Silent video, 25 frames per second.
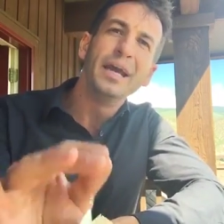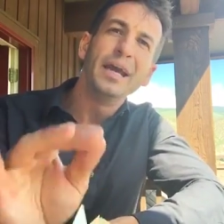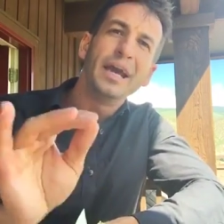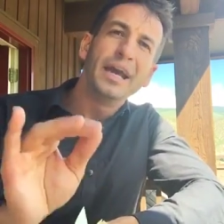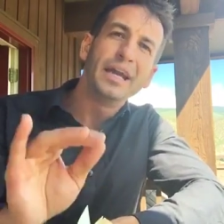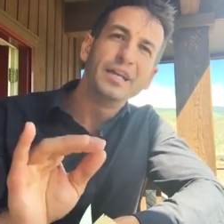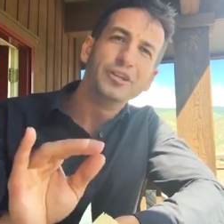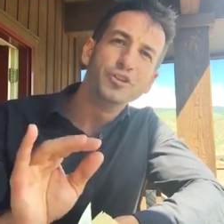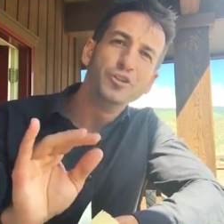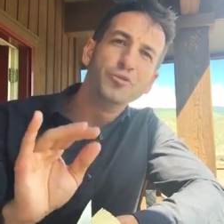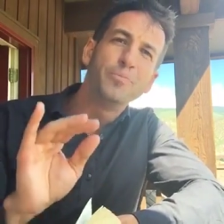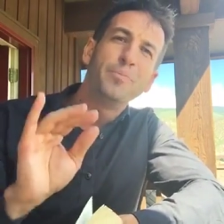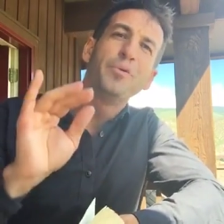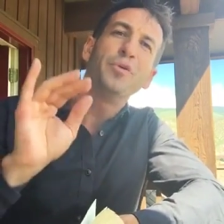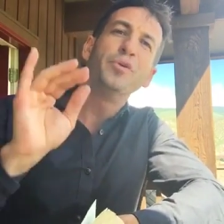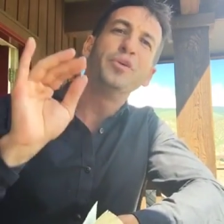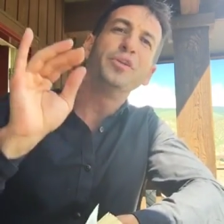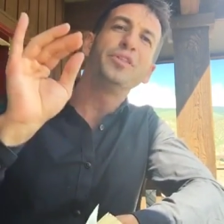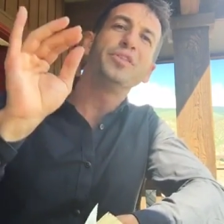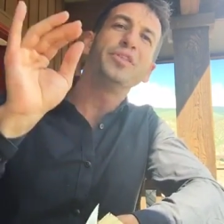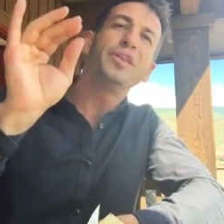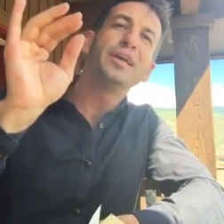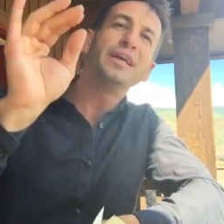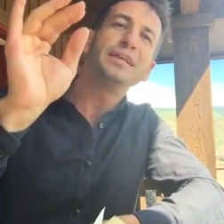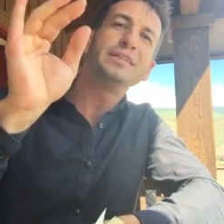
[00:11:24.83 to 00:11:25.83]
and you
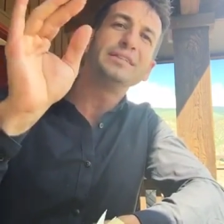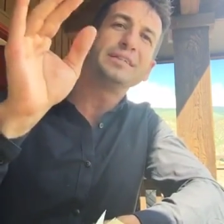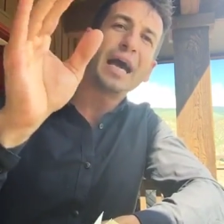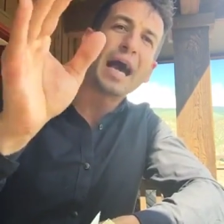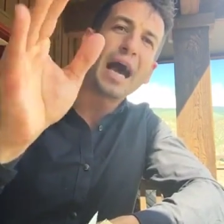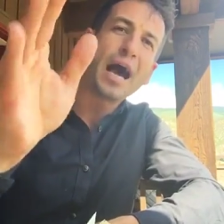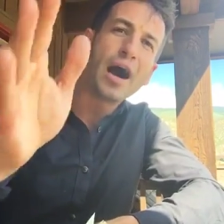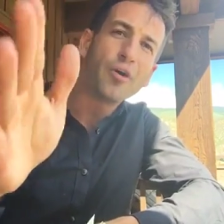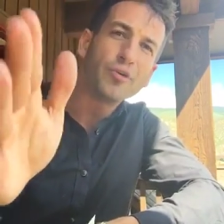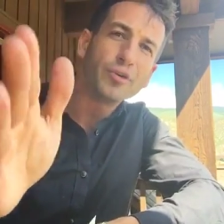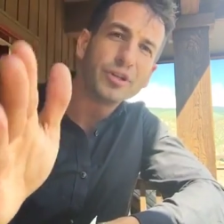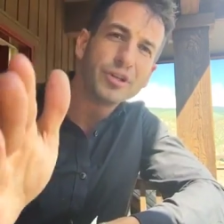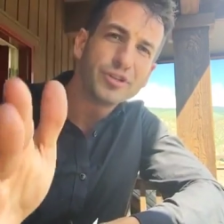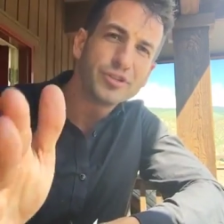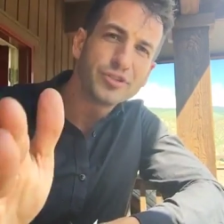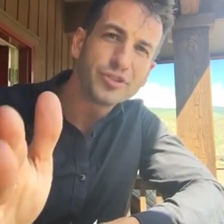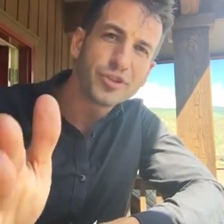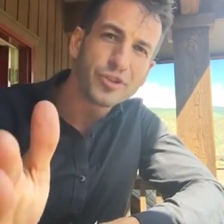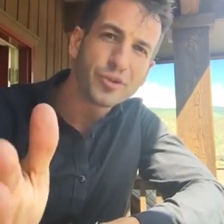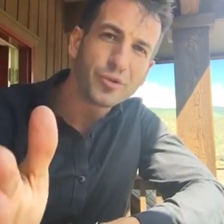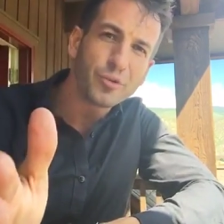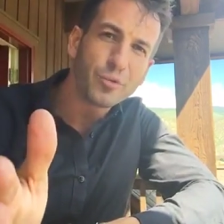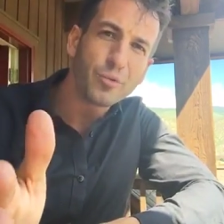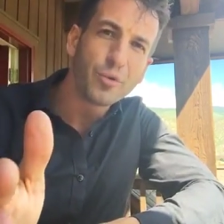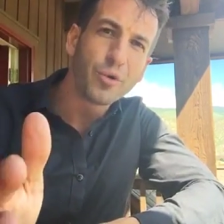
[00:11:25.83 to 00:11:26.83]
put things out
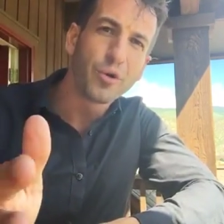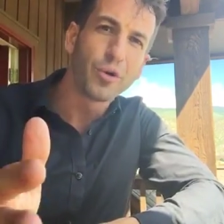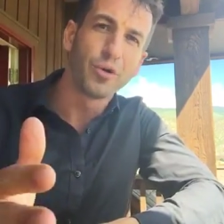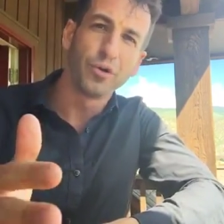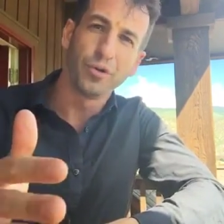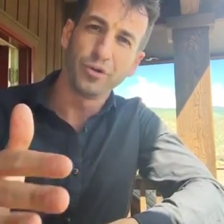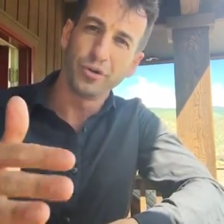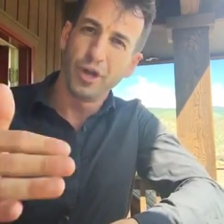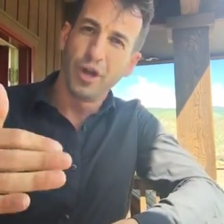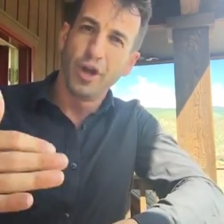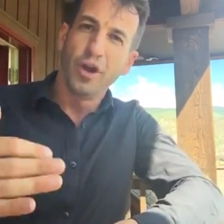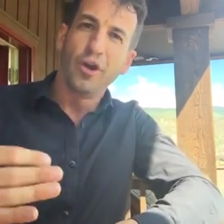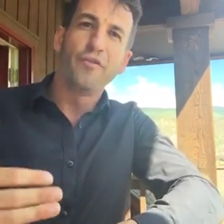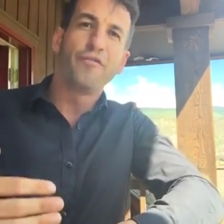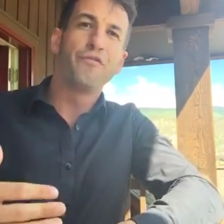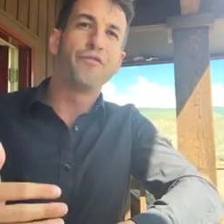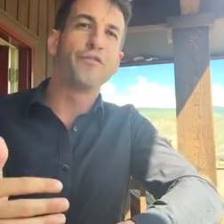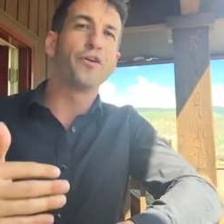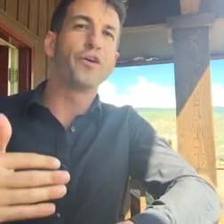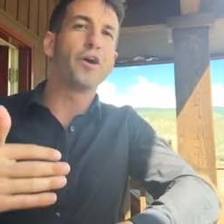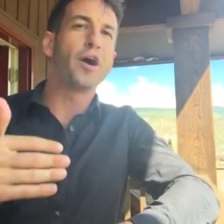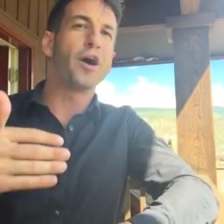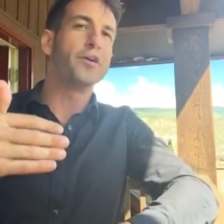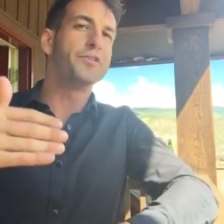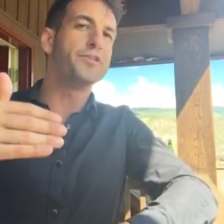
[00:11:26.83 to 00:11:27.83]
into the world
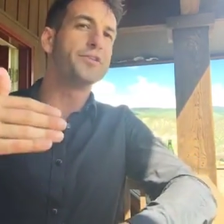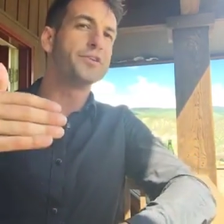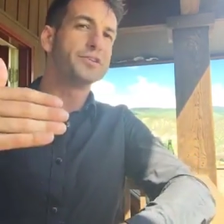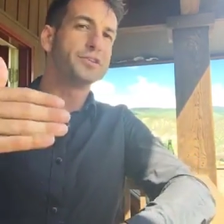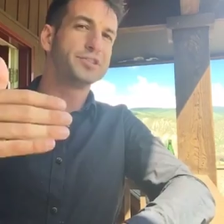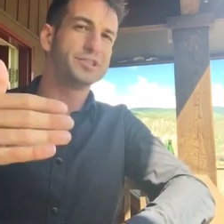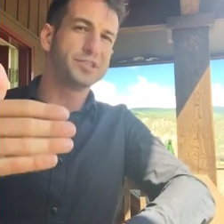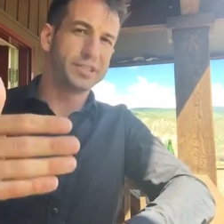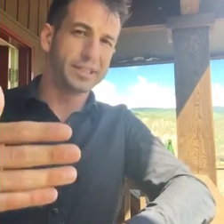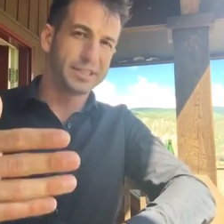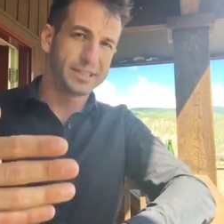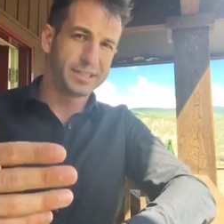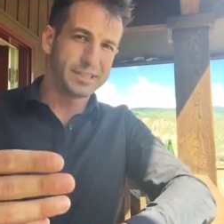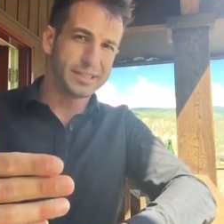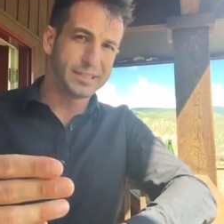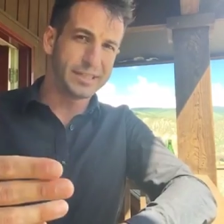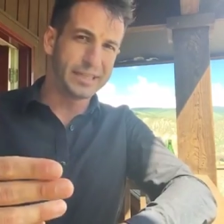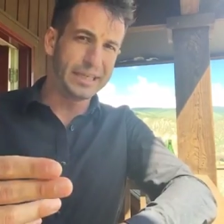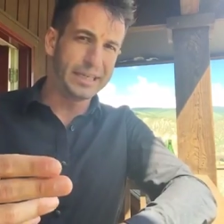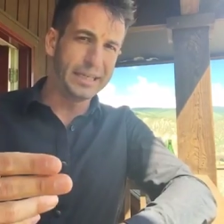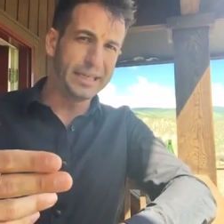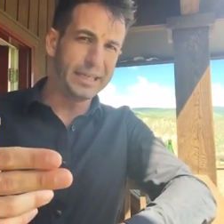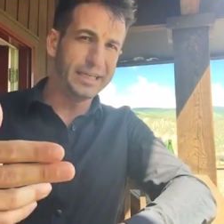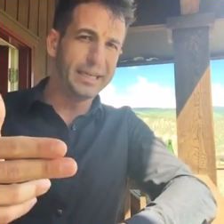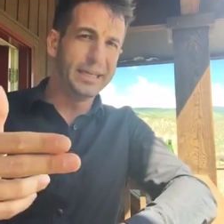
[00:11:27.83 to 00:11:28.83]
for others to
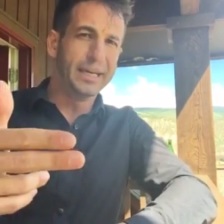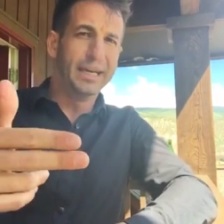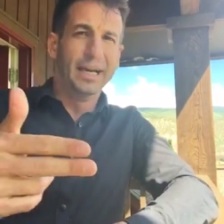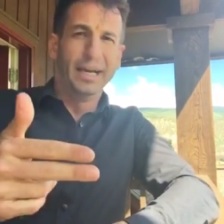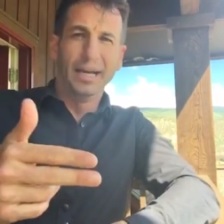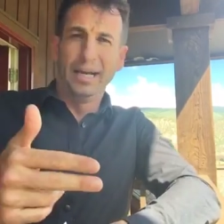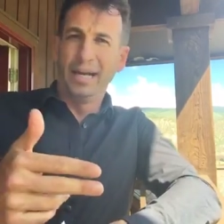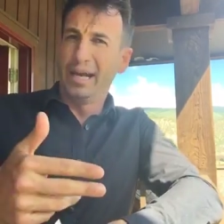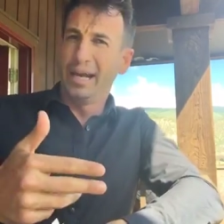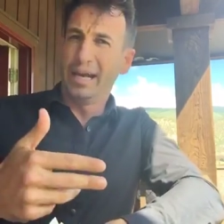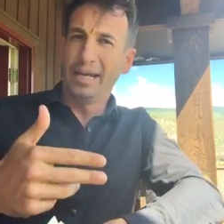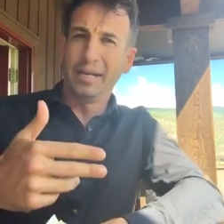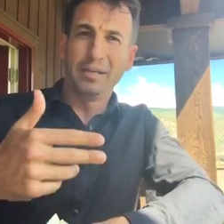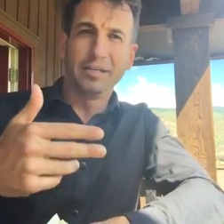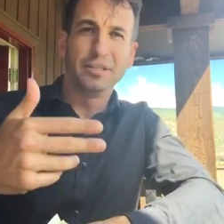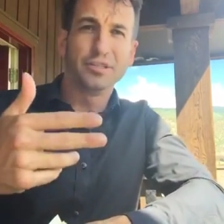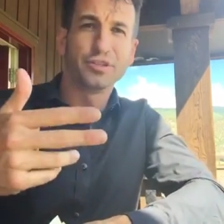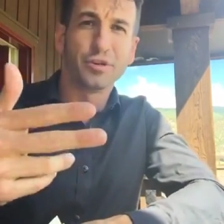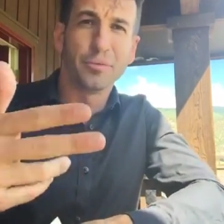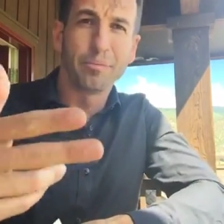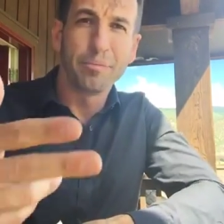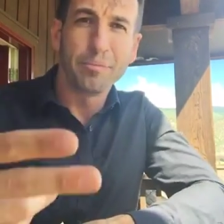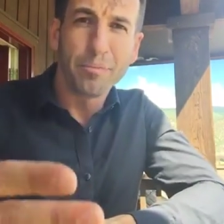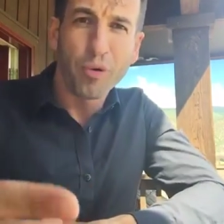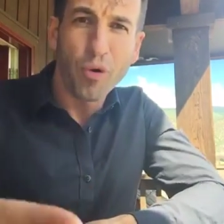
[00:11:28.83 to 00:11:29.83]
see and
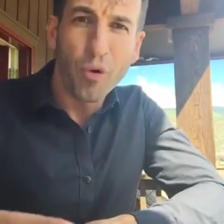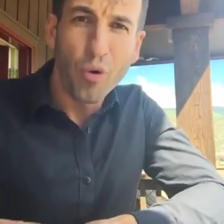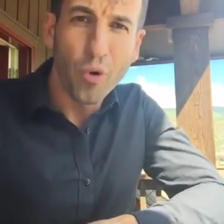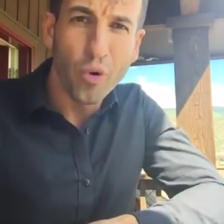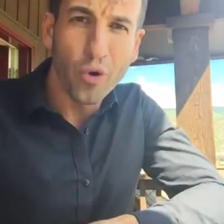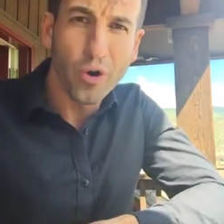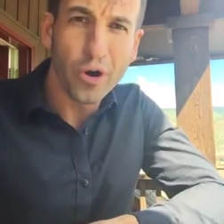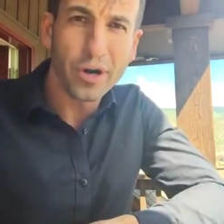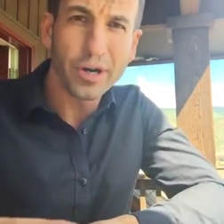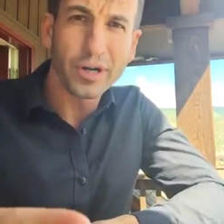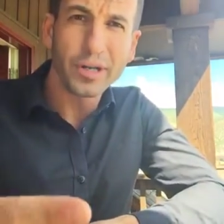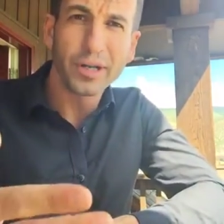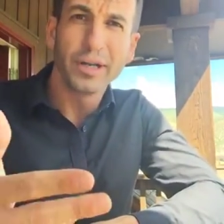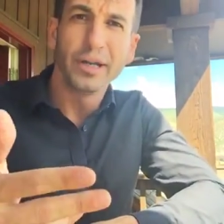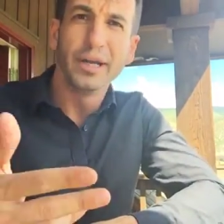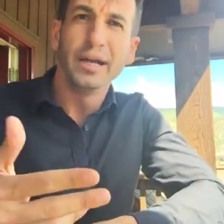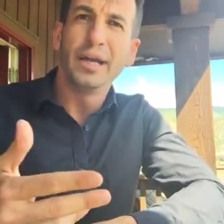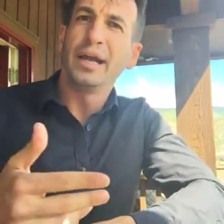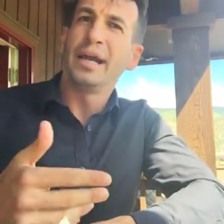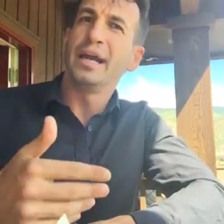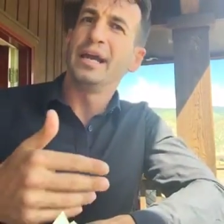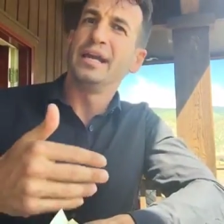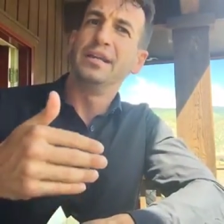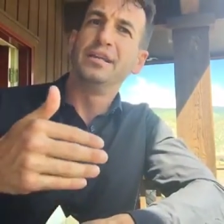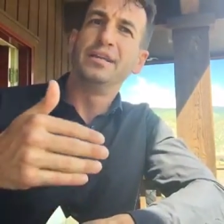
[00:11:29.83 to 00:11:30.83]
support
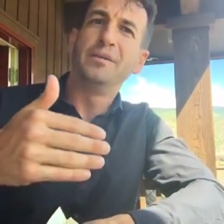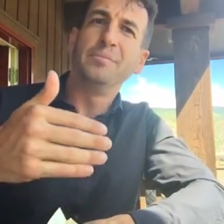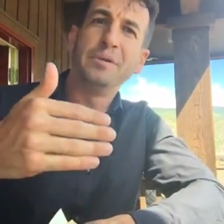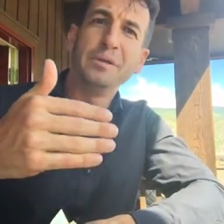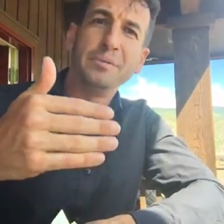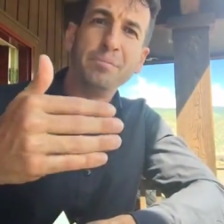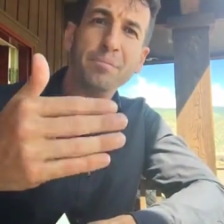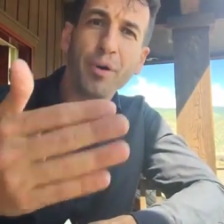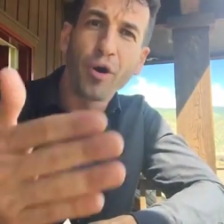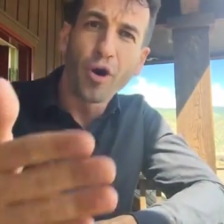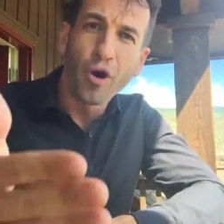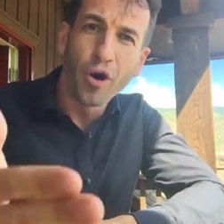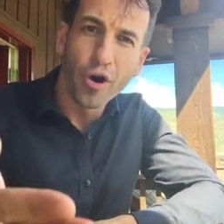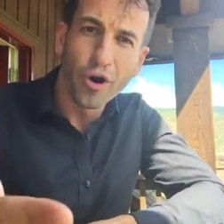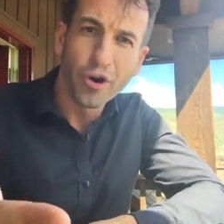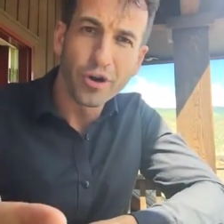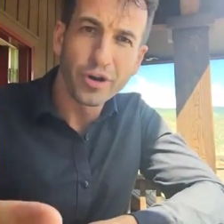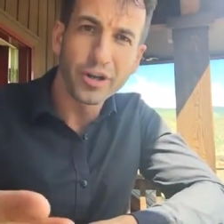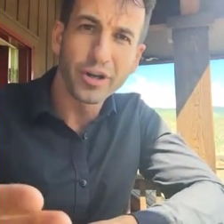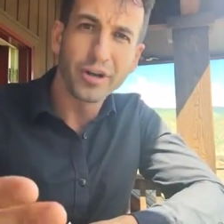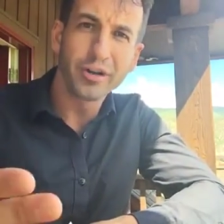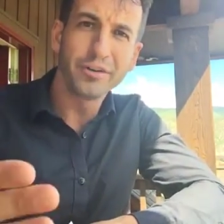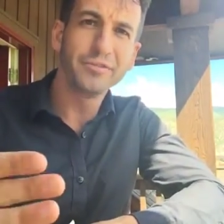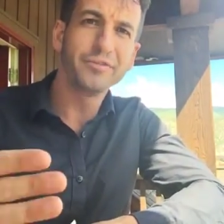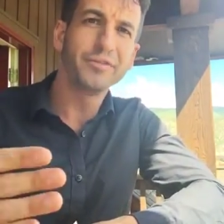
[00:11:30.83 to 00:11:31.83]
and to be
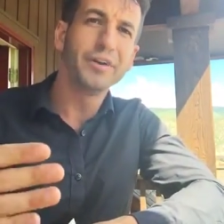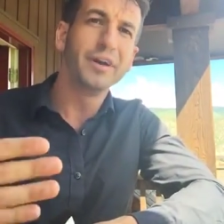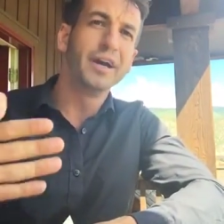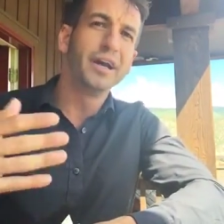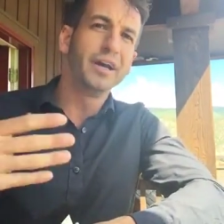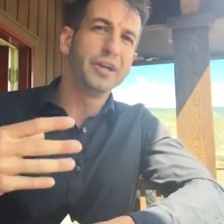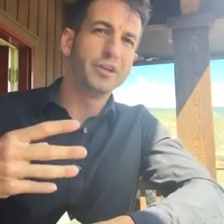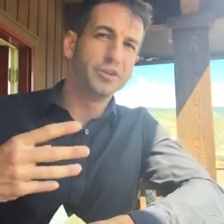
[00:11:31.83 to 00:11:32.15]
part of,